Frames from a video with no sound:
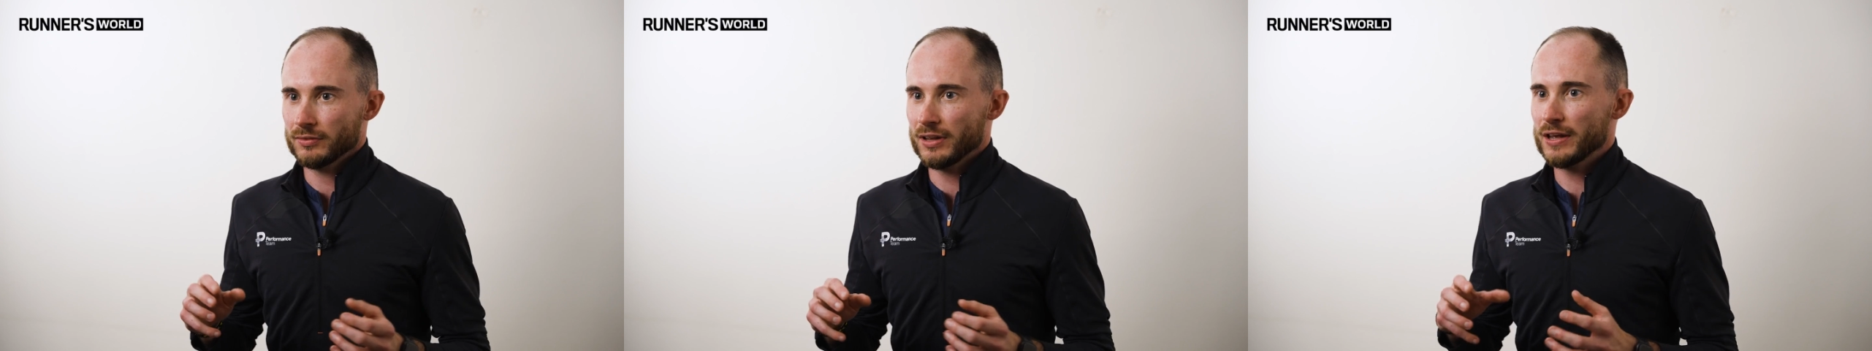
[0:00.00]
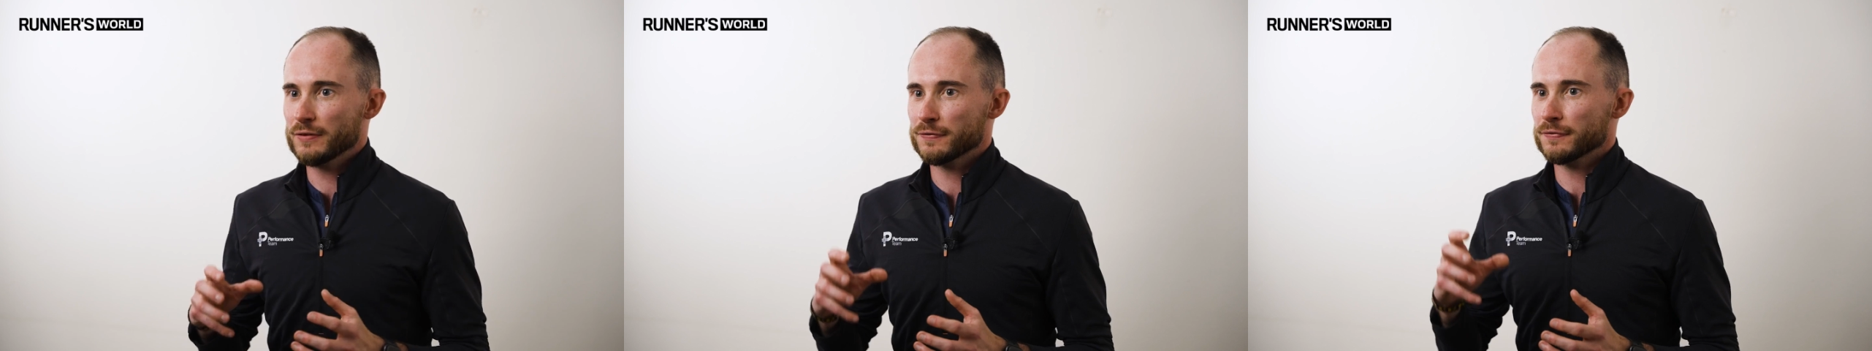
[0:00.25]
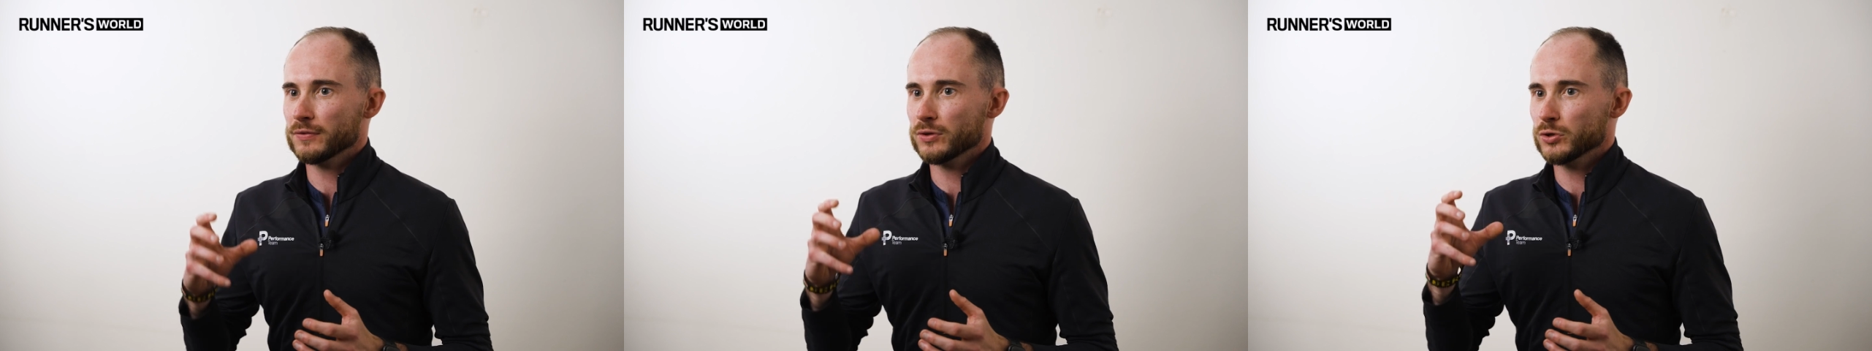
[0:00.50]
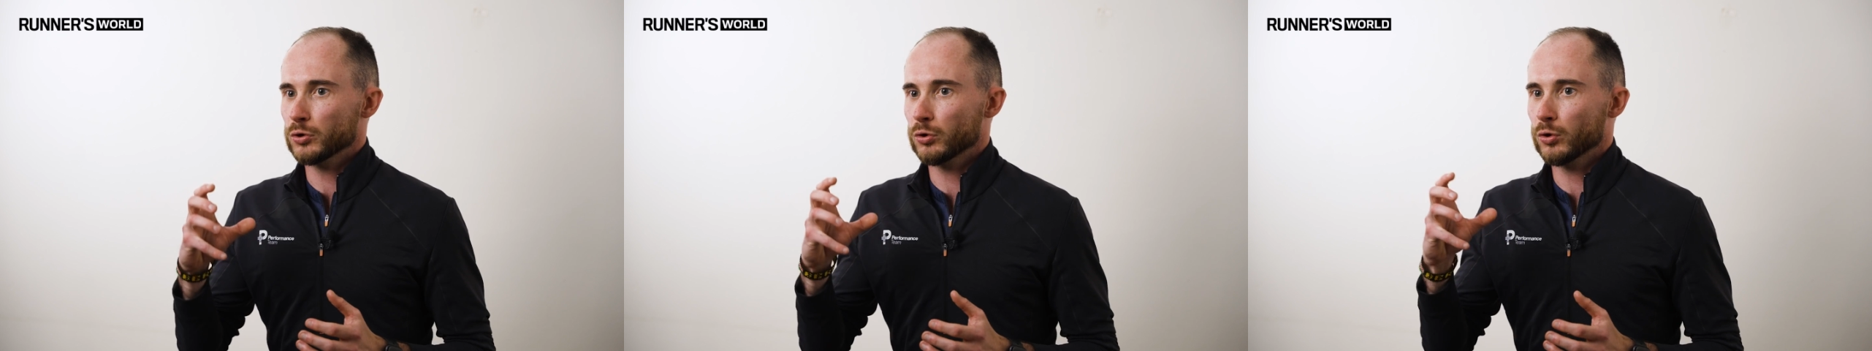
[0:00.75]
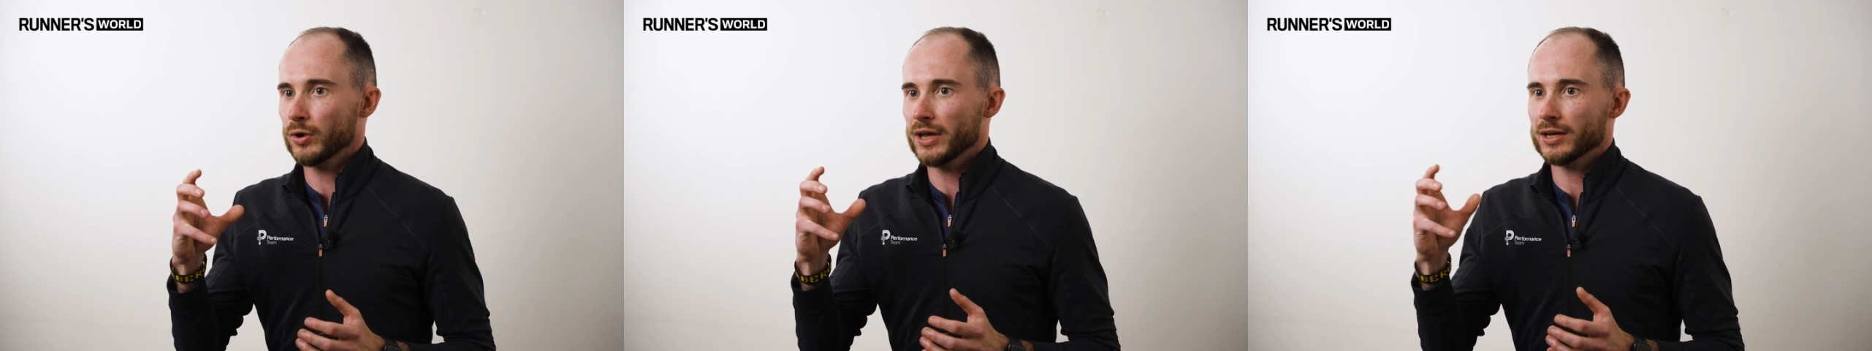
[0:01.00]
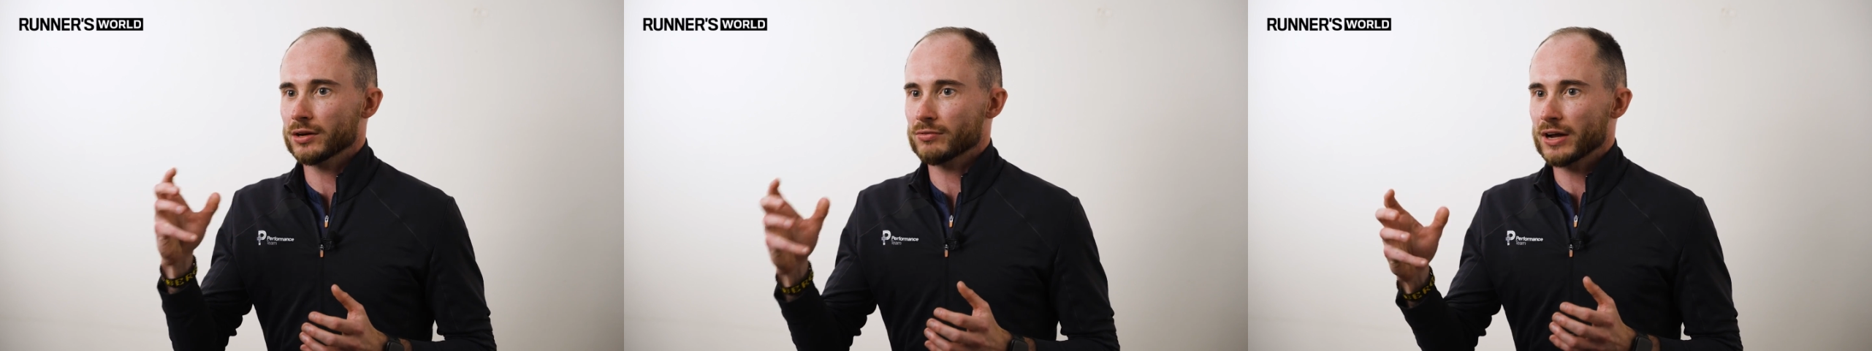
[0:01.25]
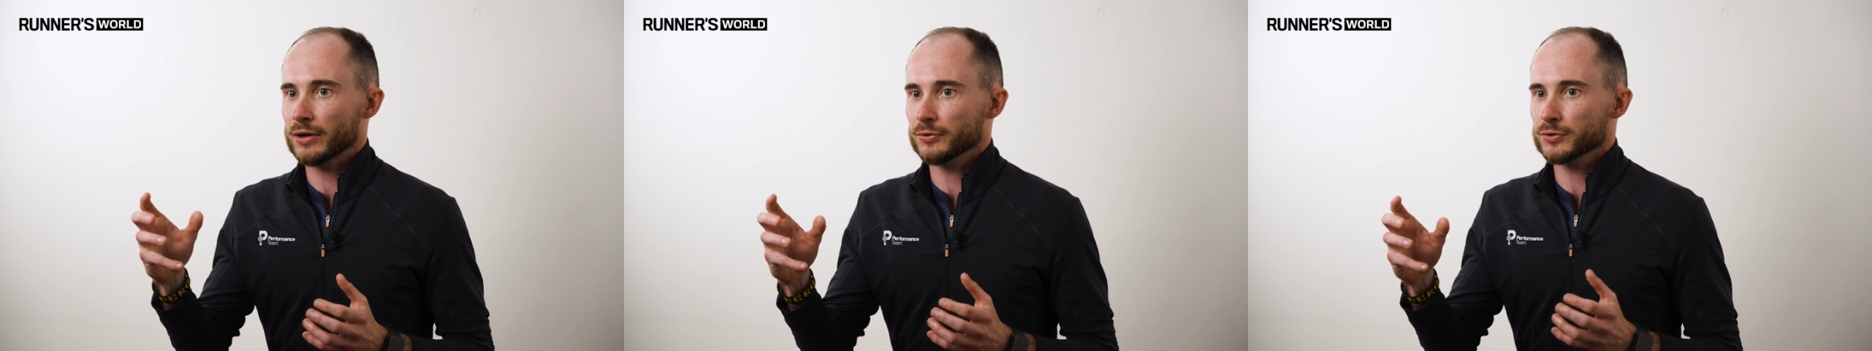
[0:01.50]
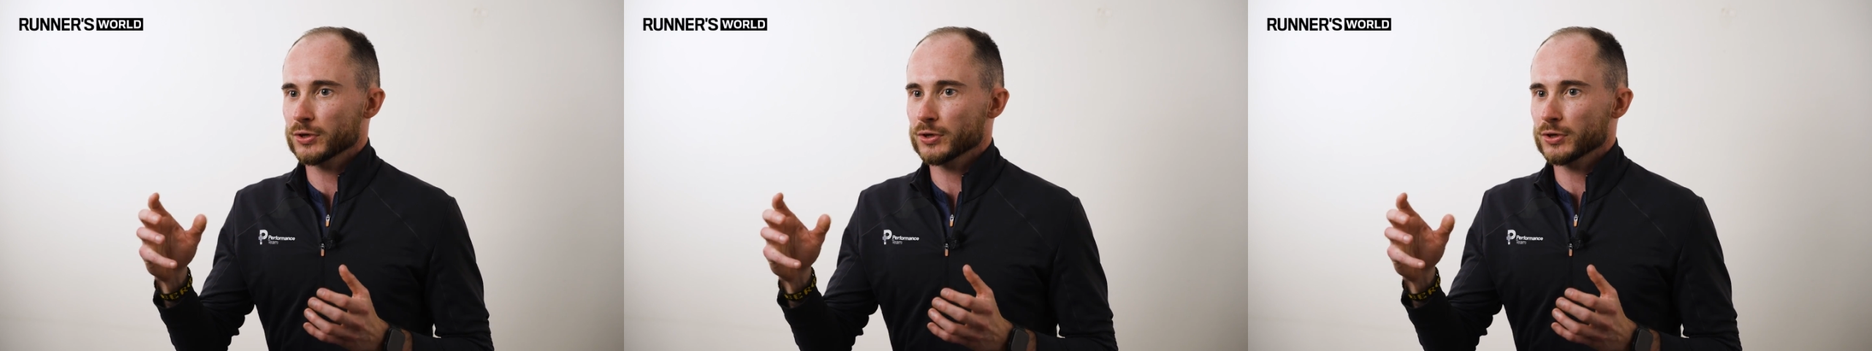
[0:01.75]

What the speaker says: If you're in and around